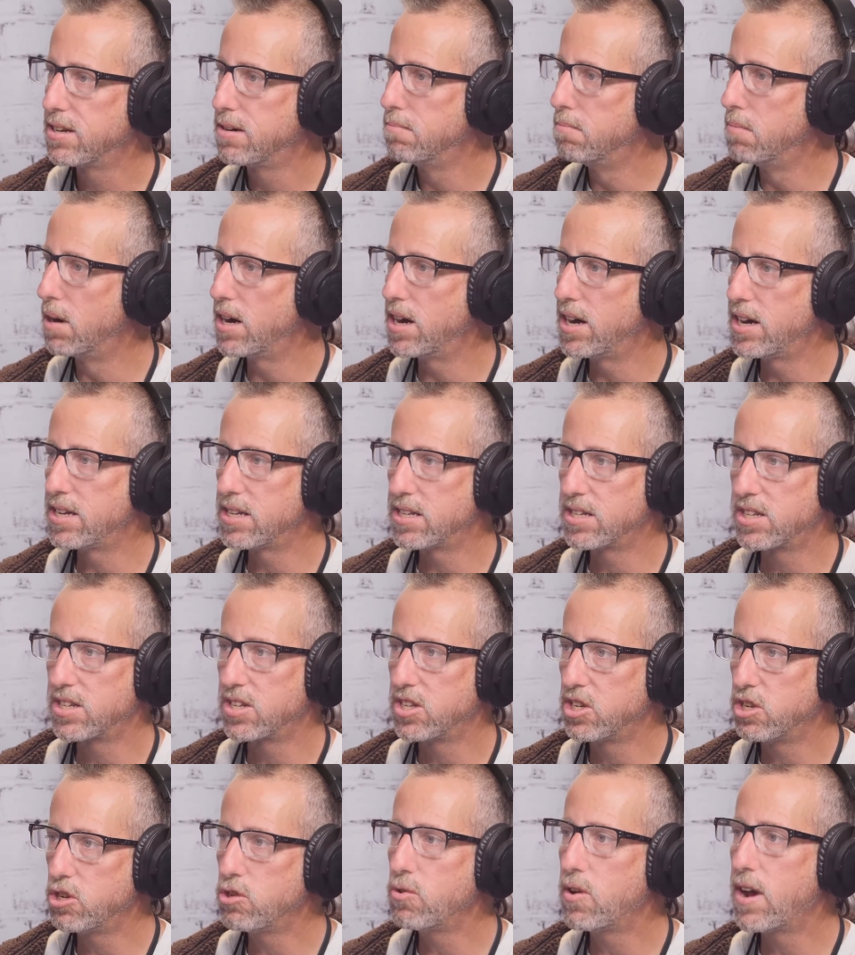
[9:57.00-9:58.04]
But
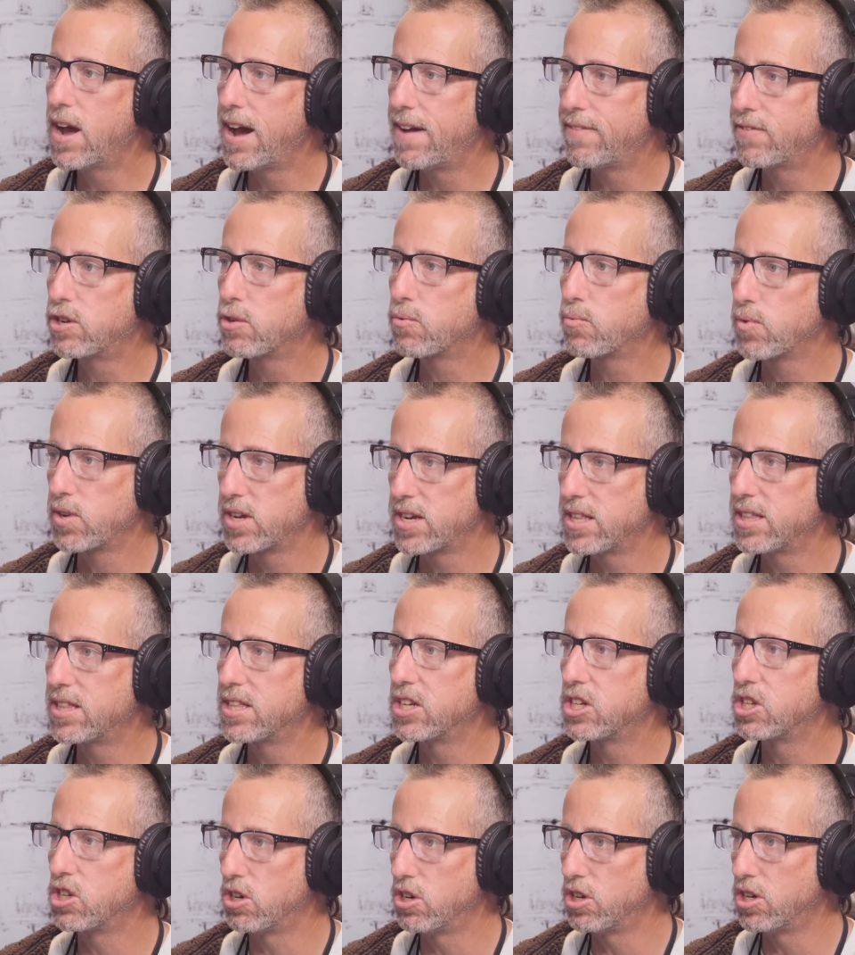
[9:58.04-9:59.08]
you have to read the
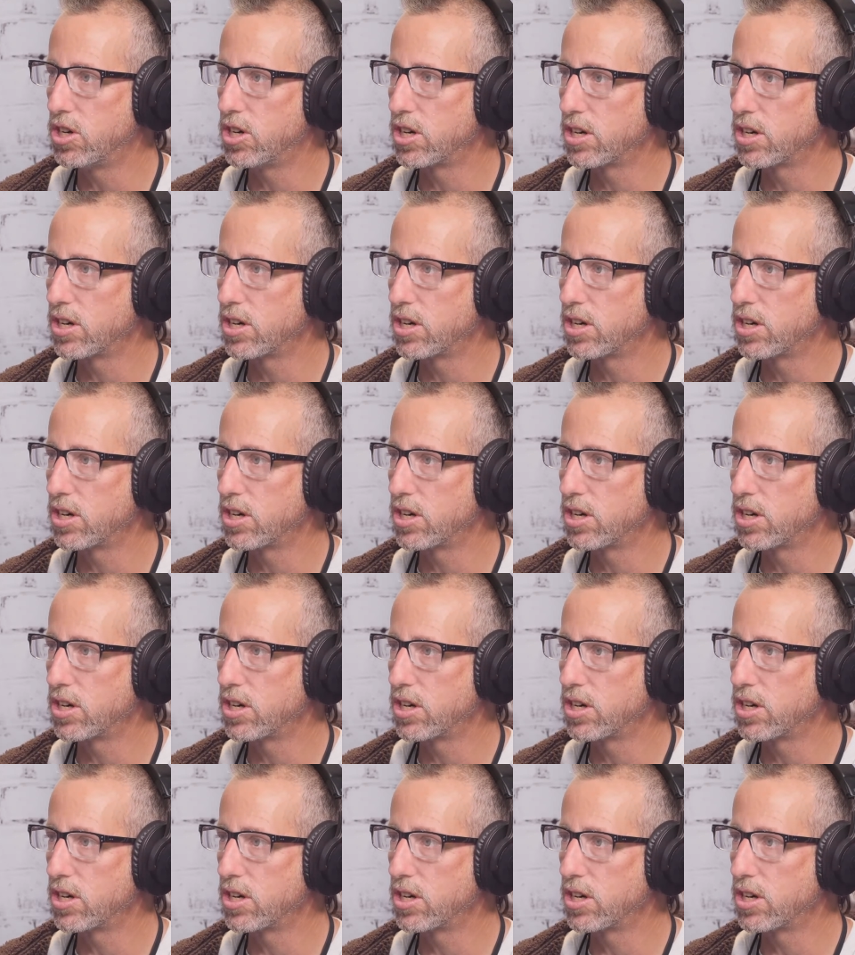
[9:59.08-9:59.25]
dog.